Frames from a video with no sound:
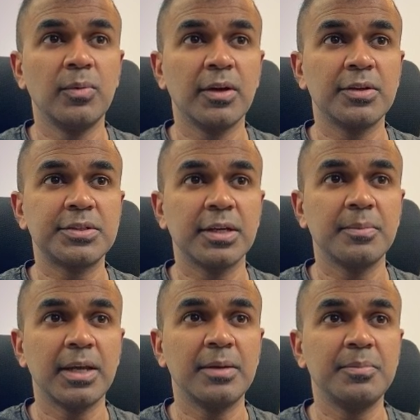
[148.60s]
we are going to
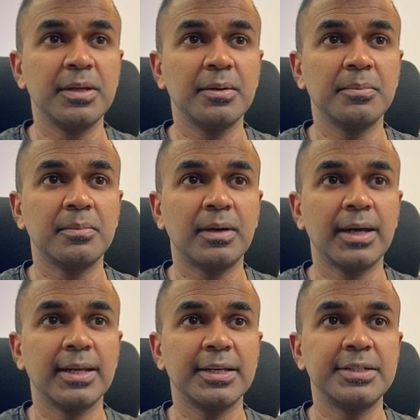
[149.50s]
type npm
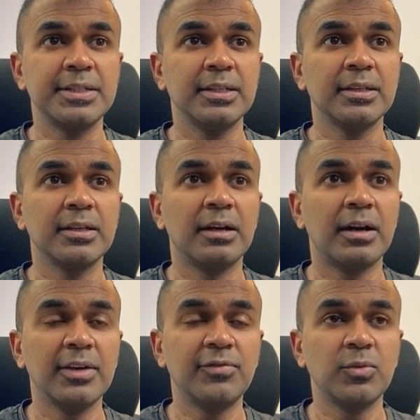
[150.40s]
init
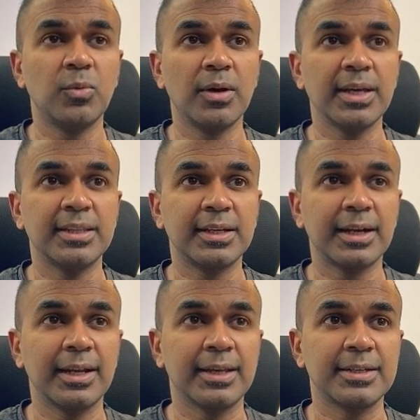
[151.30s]
hyphen y and then
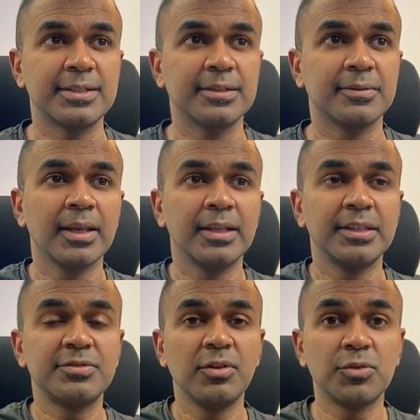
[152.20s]
click enter.
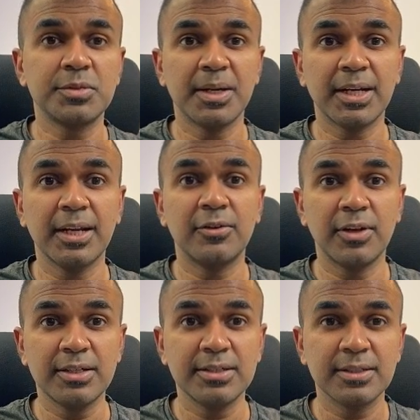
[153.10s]
This will automatically
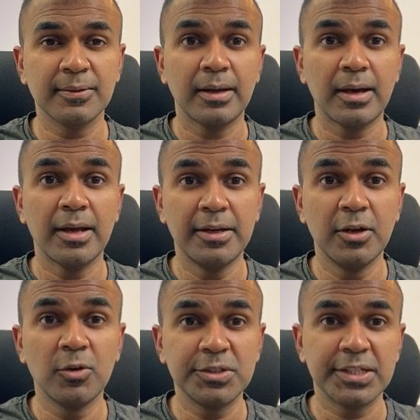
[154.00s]
create a
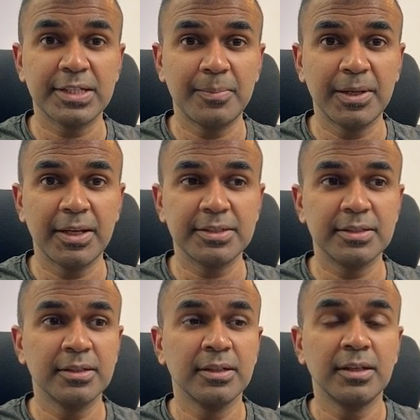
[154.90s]
Node.js
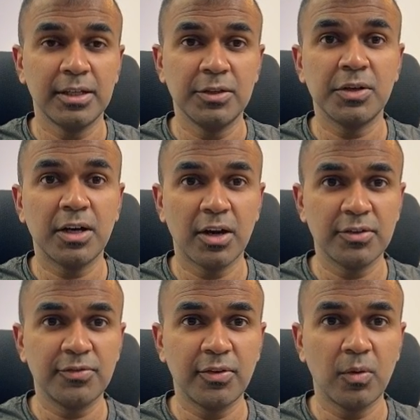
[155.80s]
application in your
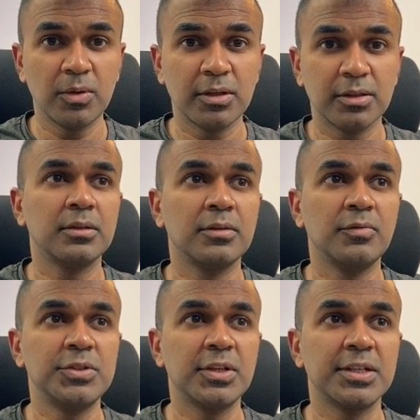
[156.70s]
current folder,
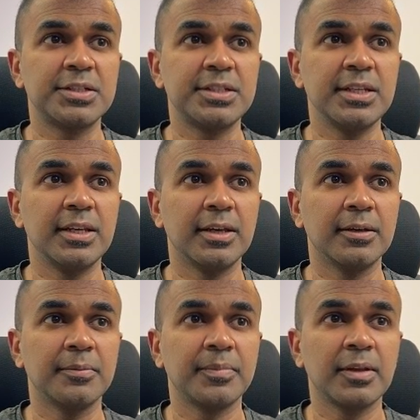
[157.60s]
which you can see
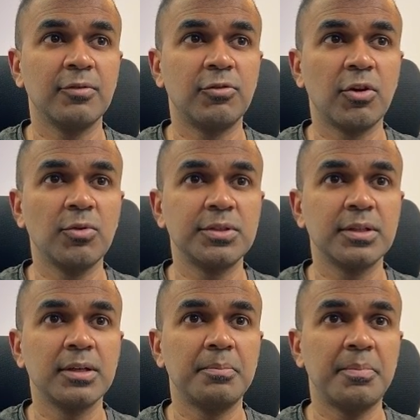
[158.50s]
here. Wrote
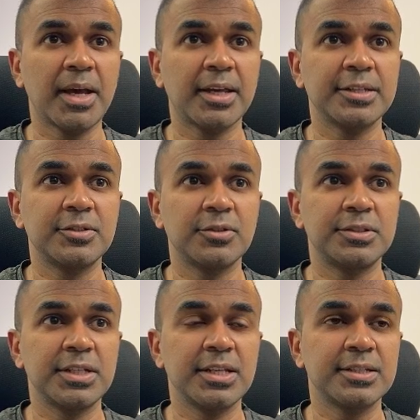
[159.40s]

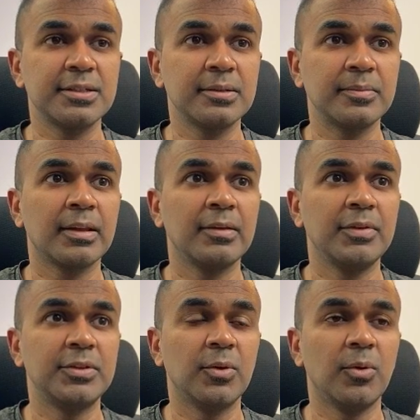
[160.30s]
package.json
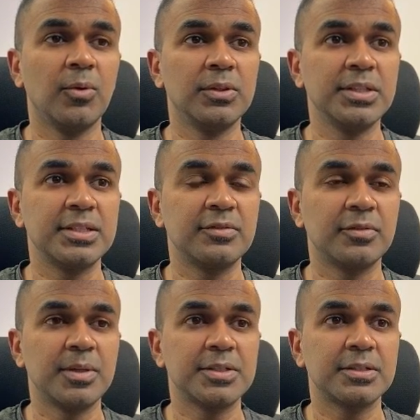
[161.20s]
with all this
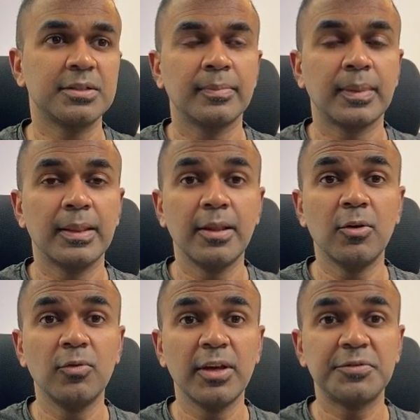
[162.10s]
information.
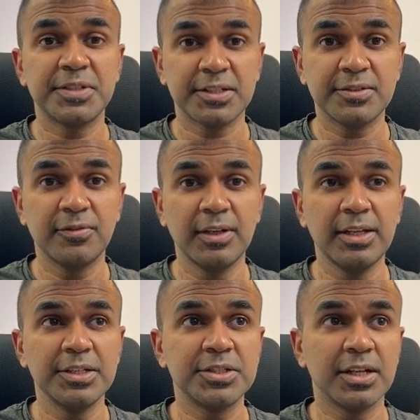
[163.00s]
Now we have successfully
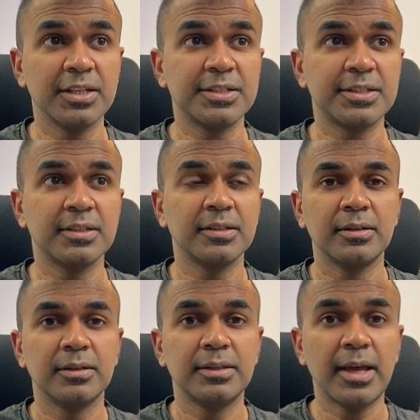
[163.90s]
initialized
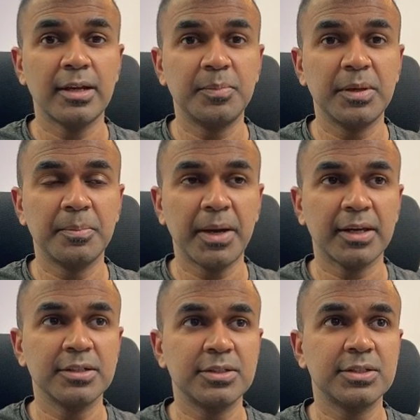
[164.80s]
the npm
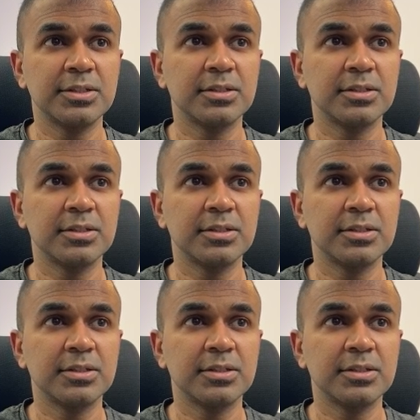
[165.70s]
package.